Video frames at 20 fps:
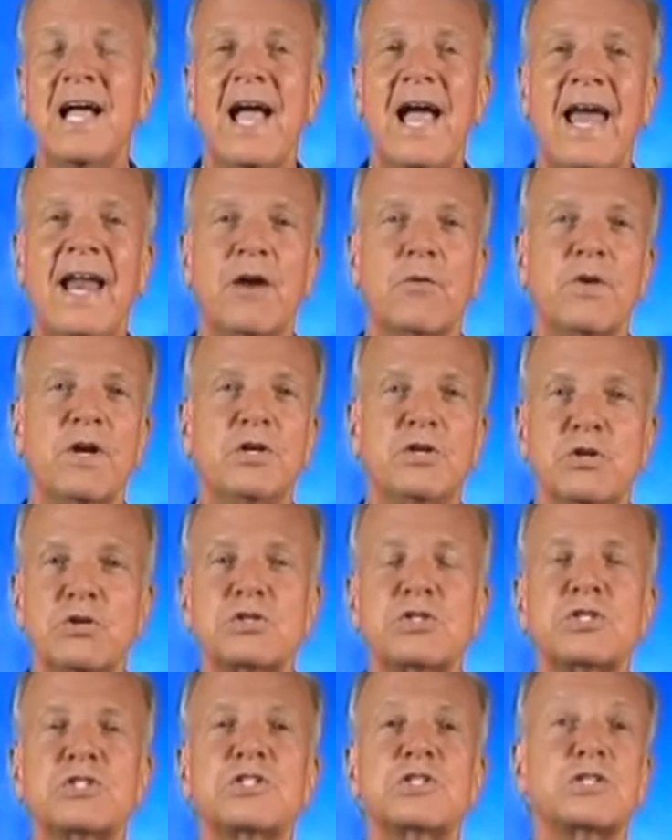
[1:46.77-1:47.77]
and it
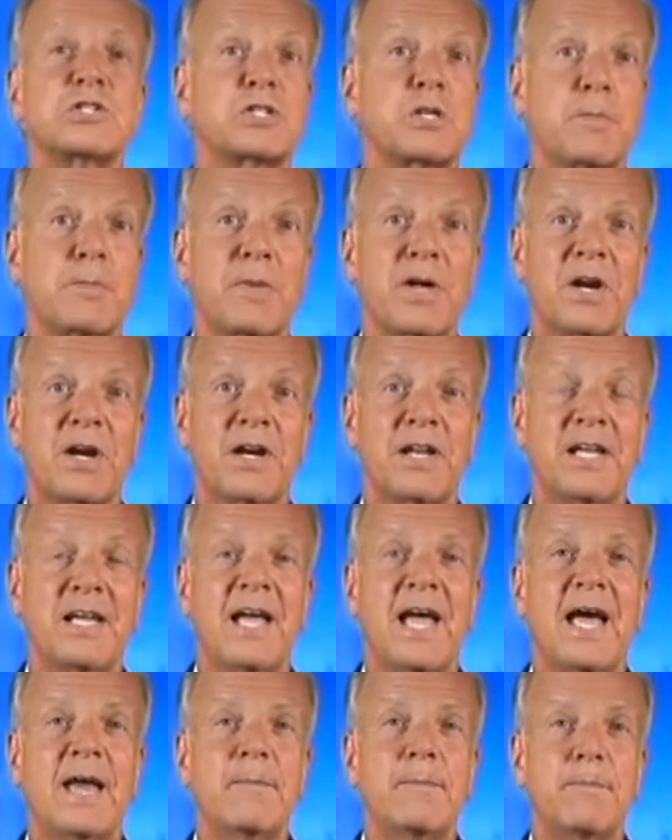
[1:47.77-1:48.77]
reduces the
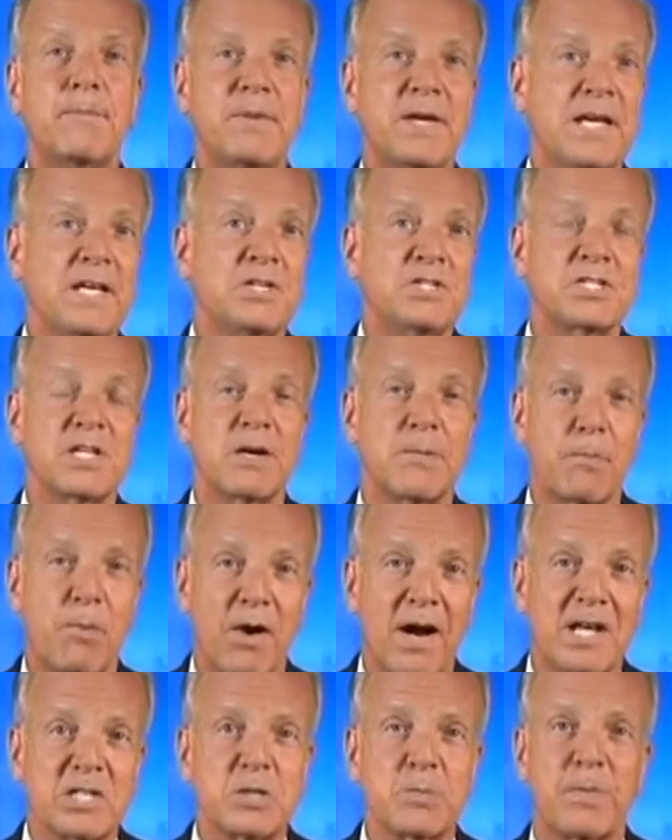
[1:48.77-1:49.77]
stability and peace
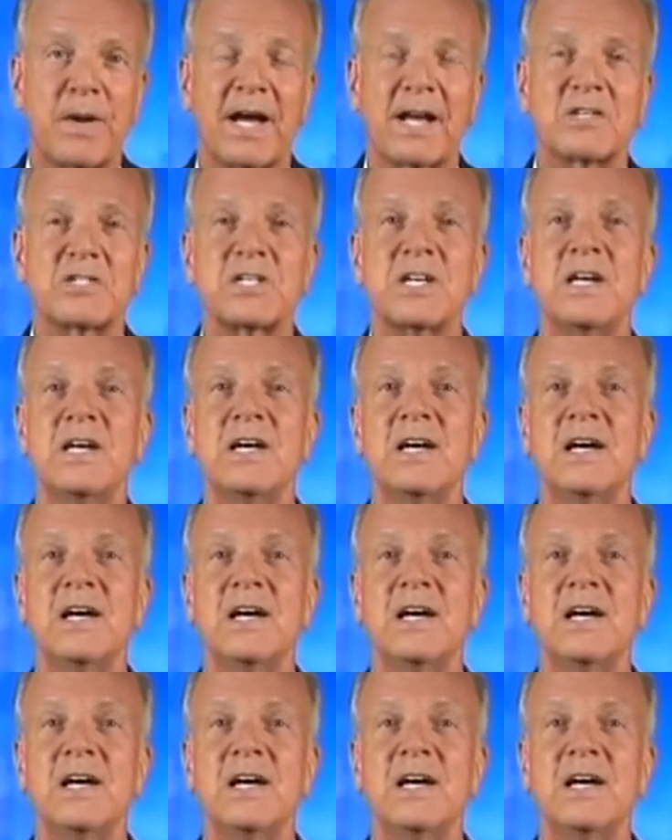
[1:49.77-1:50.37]
prospects